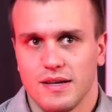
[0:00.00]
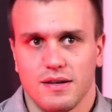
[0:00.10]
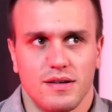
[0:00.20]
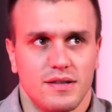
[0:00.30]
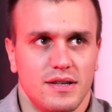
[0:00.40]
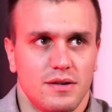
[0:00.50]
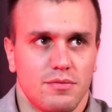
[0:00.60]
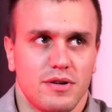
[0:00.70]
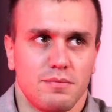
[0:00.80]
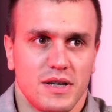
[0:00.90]
There
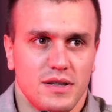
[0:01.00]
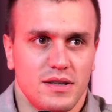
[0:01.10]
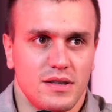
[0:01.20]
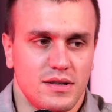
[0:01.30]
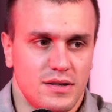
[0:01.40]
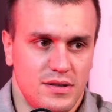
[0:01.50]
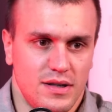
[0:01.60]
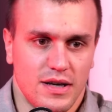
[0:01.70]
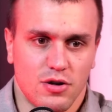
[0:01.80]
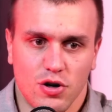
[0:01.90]
were many
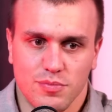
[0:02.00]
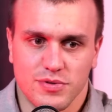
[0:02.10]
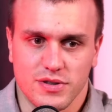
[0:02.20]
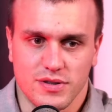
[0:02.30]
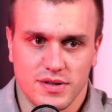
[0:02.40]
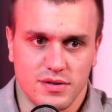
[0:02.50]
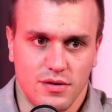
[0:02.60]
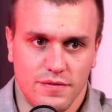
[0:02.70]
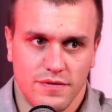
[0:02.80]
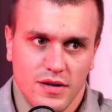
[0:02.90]
like options
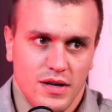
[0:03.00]
of